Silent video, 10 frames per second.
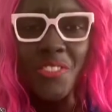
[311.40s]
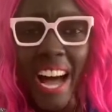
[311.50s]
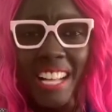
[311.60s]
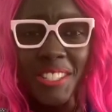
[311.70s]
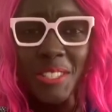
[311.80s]

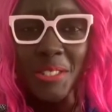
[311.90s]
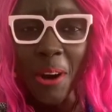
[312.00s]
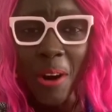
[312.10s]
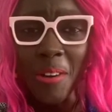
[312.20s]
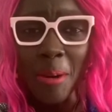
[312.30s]
fun
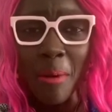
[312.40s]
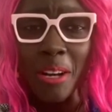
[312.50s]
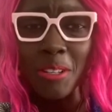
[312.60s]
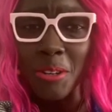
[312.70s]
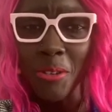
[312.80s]
story
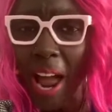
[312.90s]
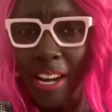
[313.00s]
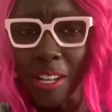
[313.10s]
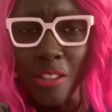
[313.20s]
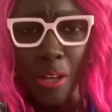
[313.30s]
about
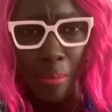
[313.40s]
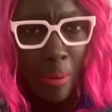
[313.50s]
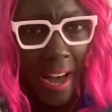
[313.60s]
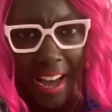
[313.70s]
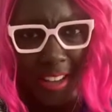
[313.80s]
Granny the
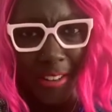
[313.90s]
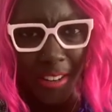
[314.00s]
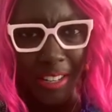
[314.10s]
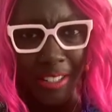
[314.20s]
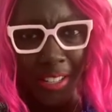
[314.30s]

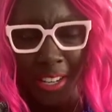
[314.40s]
Pirate.